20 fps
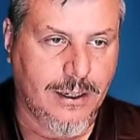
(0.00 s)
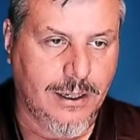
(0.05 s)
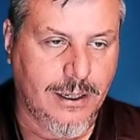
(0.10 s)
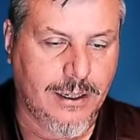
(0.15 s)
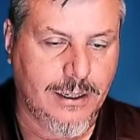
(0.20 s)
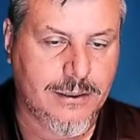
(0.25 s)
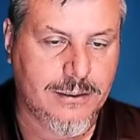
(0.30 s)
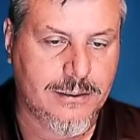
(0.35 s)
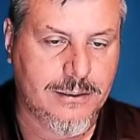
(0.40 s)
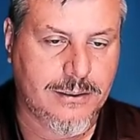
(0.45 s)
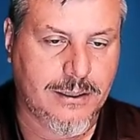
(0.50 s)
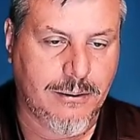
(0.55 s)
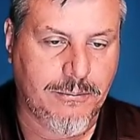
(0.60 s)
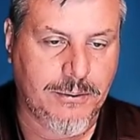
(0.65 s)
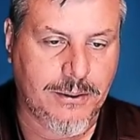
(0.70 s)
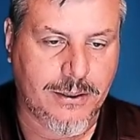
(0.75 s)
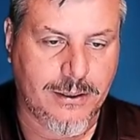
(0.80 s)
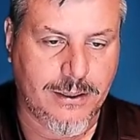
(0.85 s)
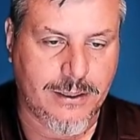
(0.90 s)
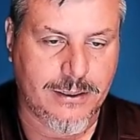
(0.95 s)
And
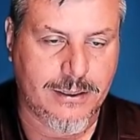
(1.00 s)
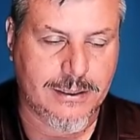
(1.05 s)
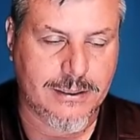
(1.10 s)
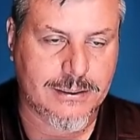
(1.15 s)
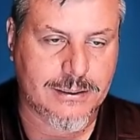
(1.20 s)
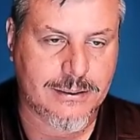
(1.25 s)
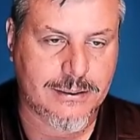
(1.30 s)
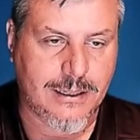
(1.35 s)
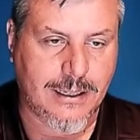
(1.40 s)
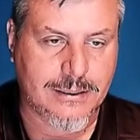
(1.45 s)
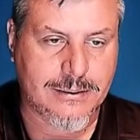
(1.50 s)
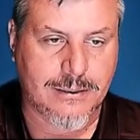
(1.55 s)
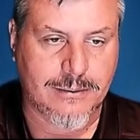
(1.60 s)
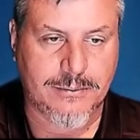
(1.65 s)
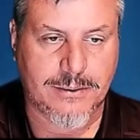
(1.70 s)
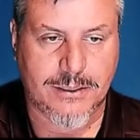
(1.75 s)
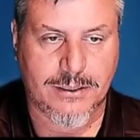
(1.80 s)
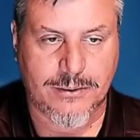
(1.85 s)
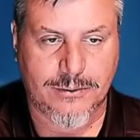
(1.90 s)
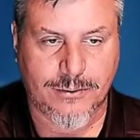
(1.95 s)
typically this is not
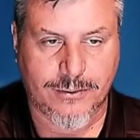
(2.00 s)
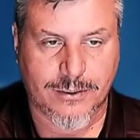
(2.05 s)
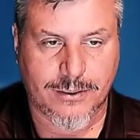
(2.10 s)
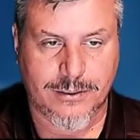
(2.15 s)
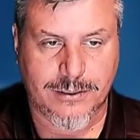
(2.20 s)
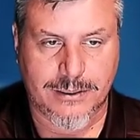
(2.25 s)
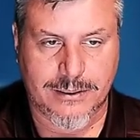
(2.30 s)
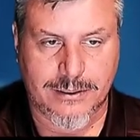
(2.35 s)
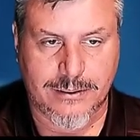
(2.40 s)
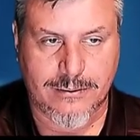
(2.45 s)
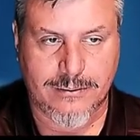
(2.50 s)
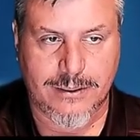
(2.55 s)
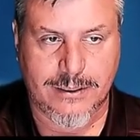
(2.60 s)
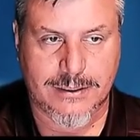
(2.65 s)
something you're going to do.